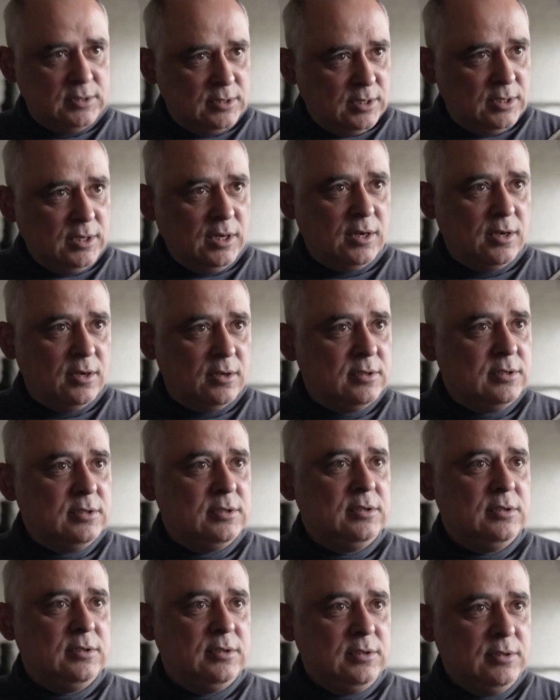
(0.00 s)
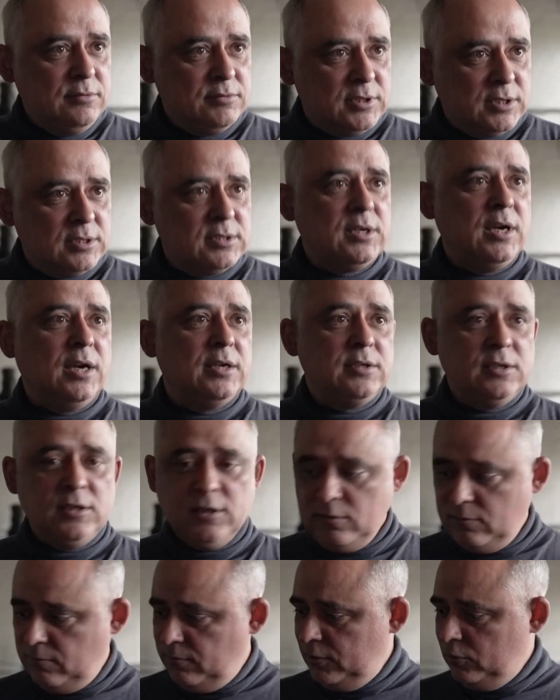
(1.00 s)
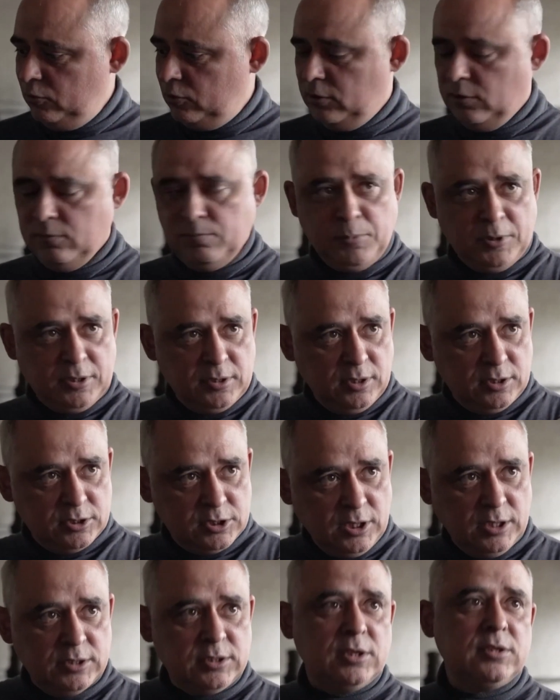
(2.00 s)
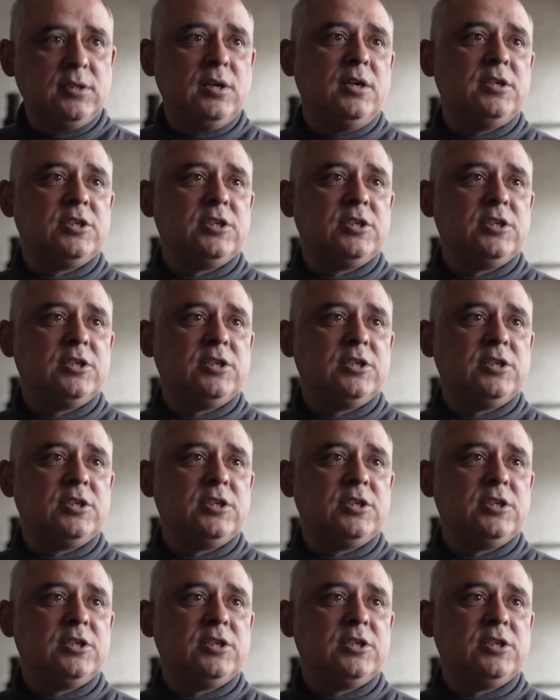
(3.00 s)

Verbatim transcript: I'm not able to do that. I need to work on improving